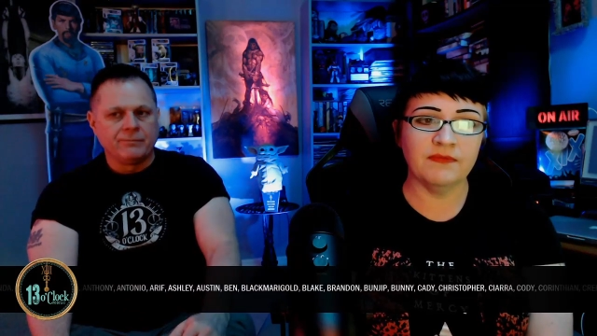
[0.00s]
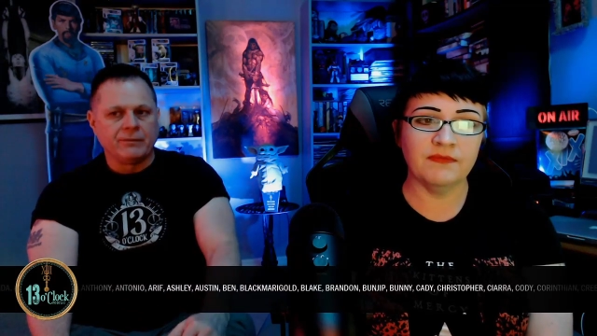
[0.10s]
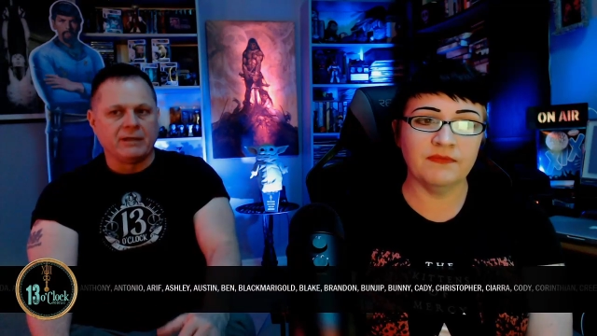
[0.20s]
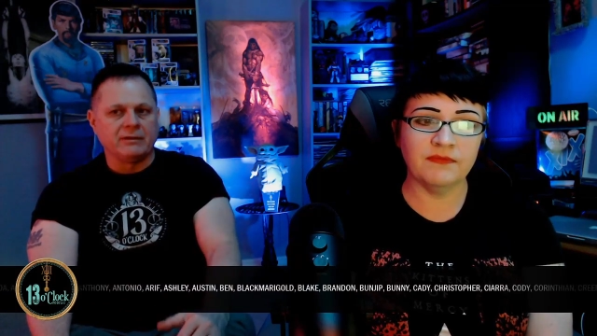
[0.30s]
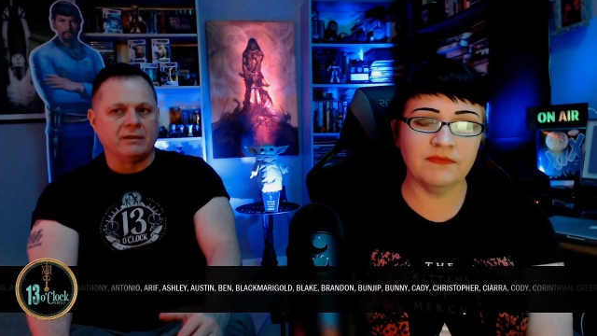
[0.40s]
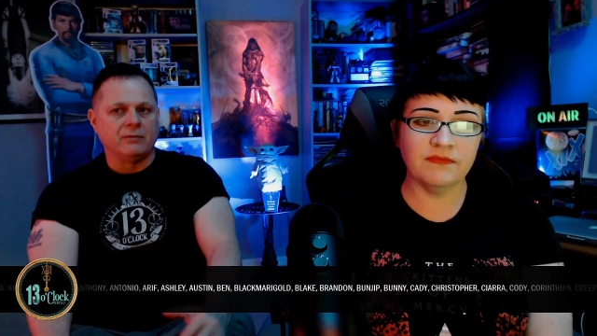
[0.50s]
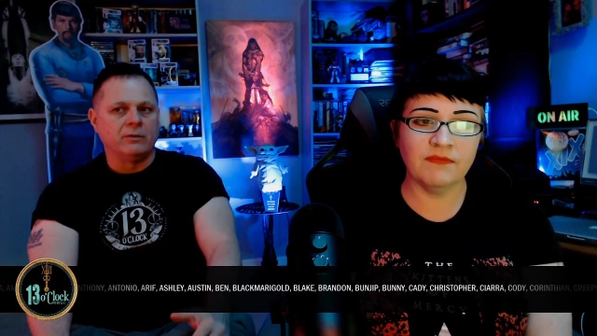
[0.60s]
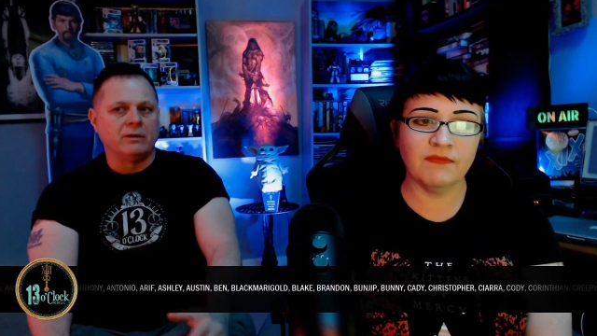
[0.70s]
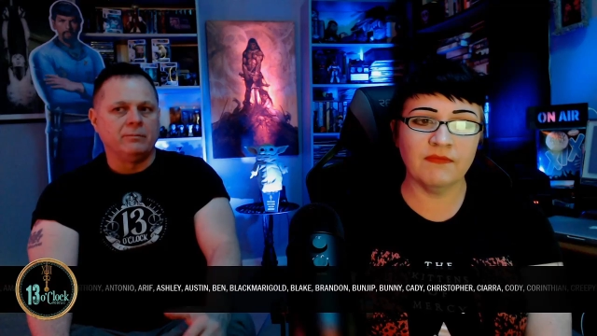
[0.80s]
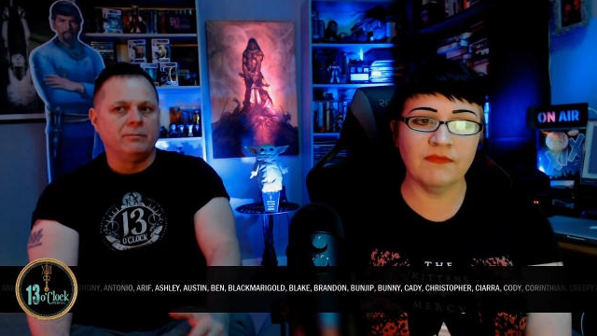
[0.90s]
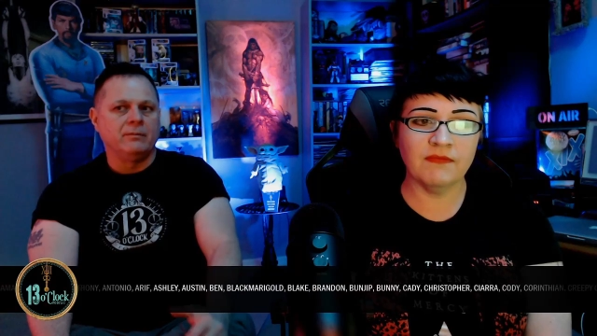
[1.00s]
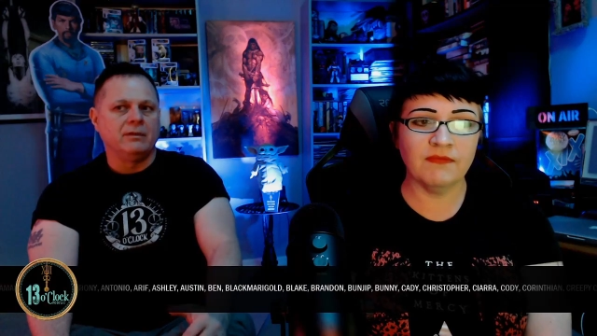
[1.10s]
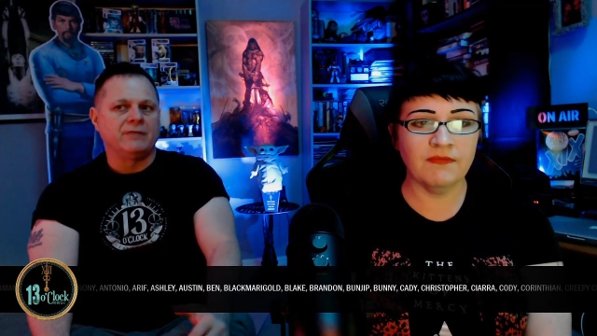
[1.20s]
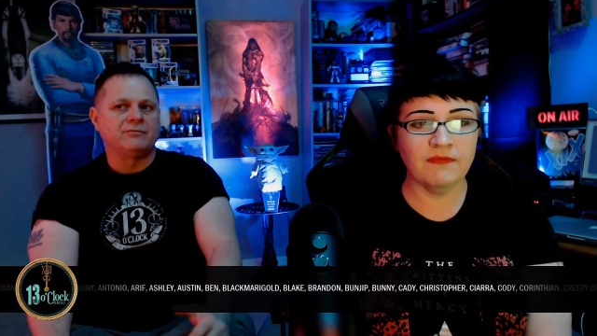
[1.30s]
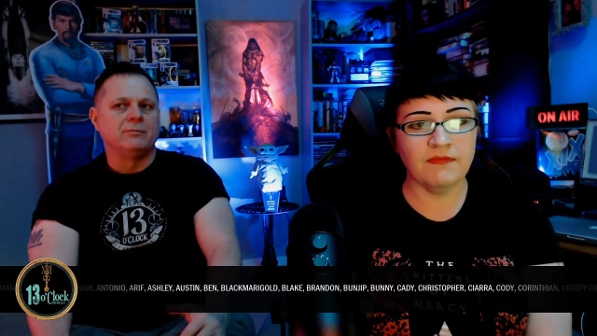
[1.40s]
Speaker 1: I, I would have
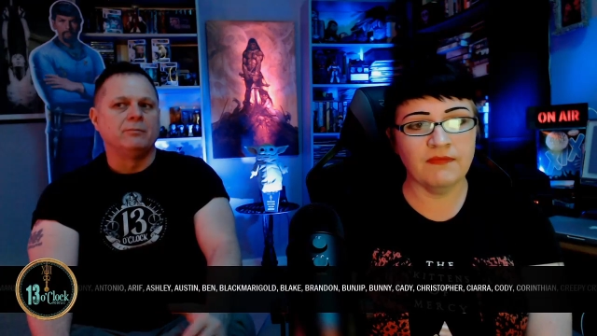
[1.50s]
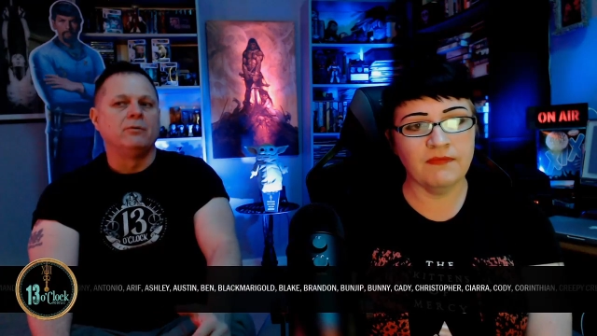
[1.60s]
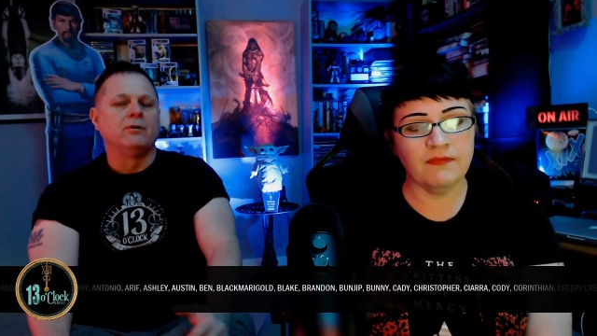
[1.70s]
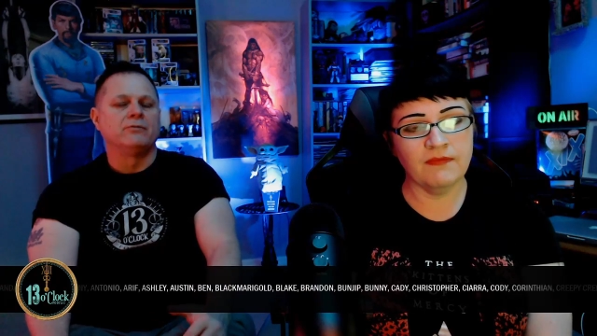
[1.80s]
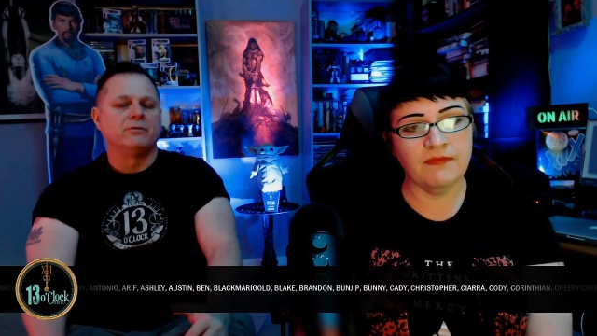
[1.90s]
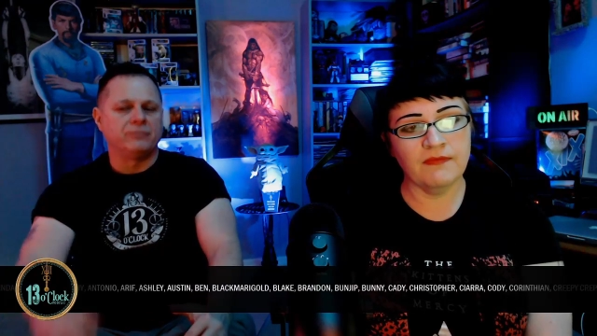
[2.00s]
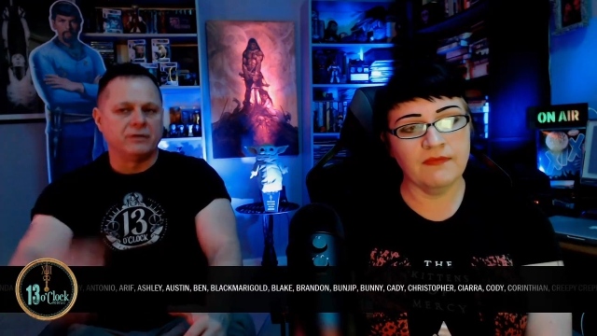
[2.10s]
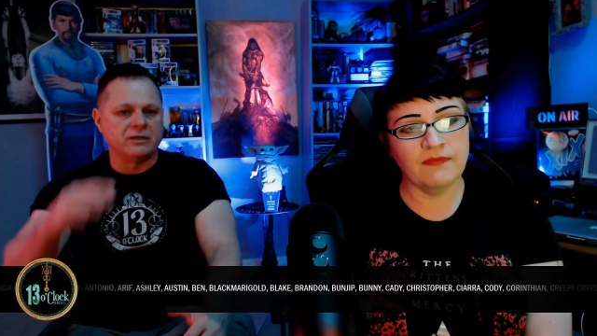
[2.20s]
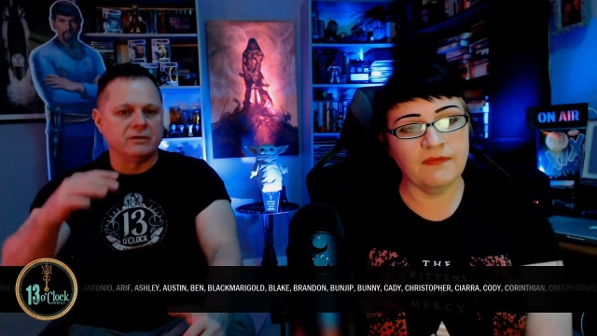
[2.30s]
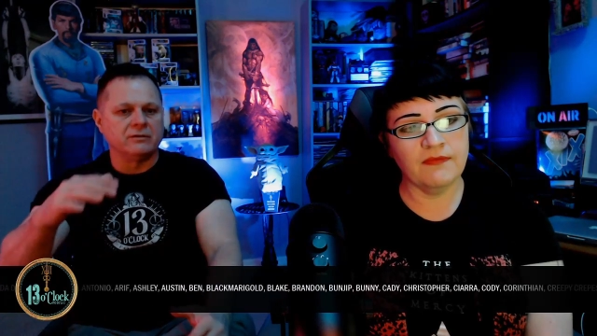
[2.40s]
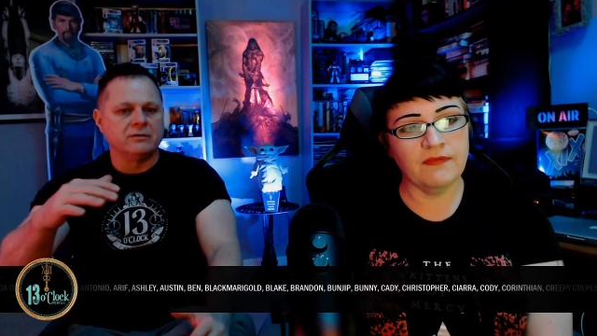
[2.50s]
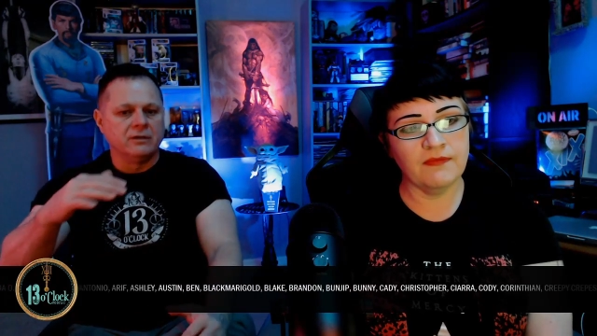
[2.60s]
left them more of a fucking,